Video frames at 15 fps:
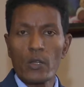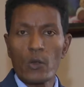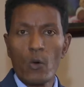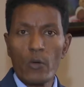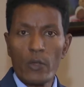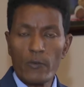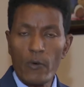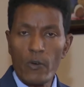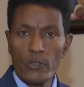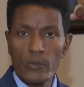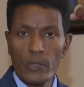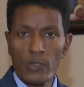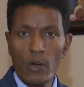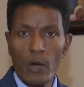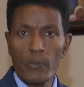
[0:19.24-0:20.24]
law
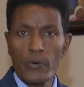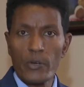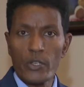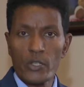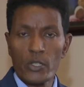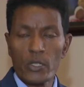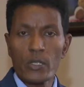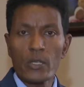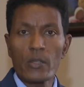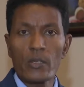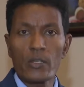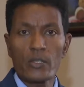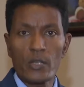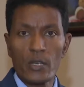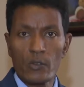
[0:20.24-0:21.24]
enforcement operation in
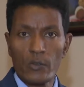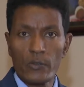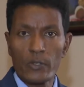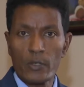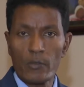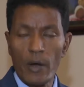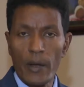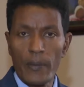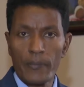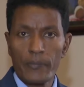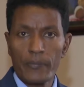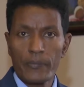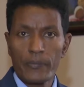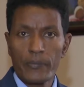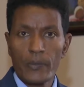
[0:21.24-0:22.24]
the state of Tigray.
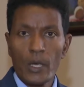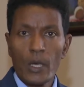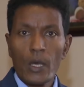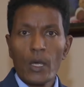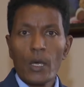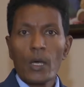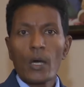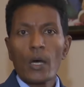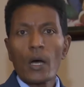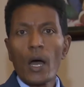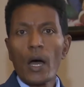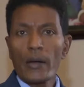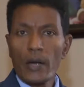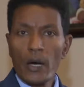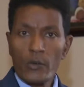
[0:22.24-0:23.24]

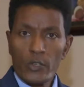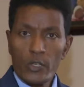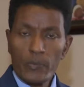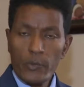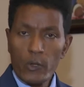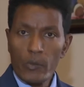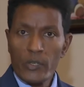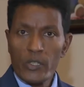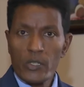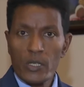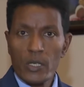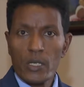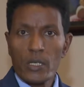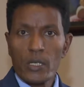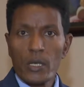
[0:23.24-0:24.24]
Are our
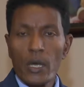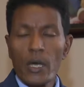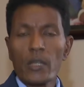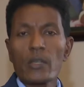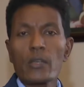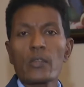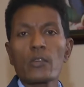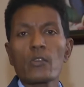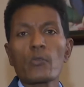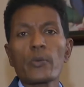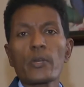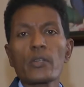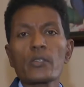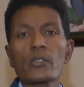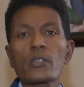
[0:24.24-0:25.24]
diplomacy and
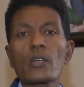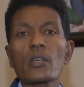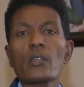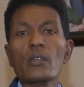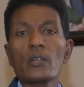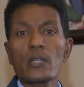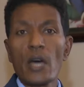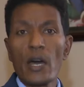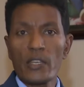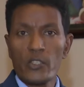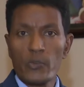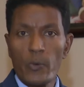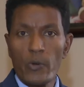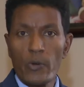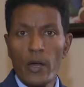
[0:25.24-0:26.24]
Ethiopians in the
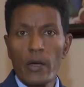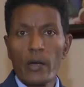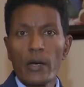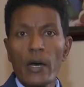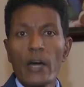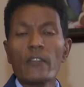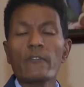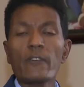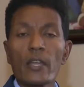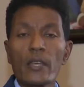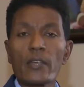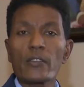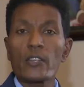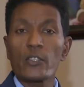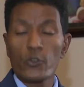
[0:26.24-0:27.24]
diaspora
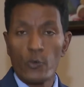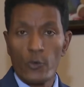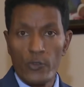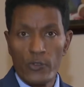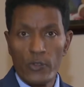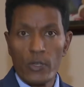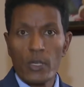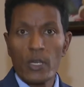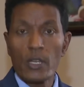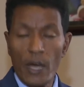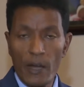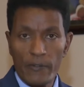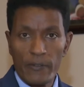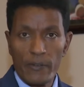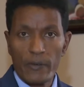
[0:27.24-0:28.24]
unveiling the truth
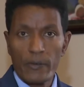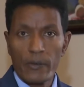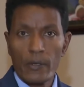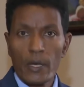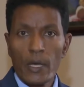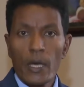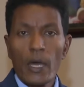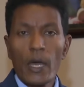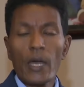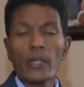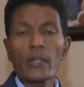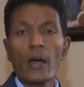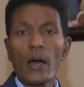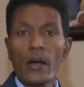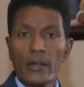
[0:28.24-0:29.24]
enough?
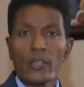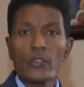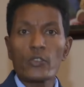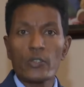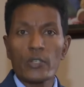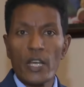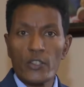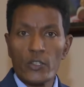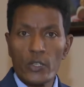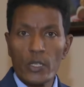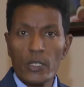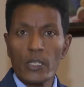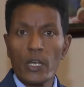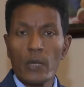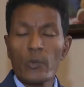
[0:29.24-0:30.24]
And are
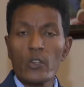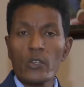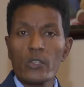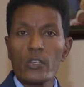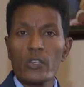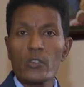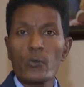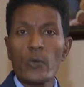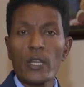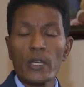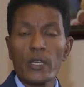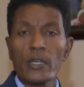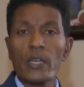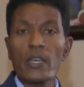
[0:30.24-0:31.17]
international communities willing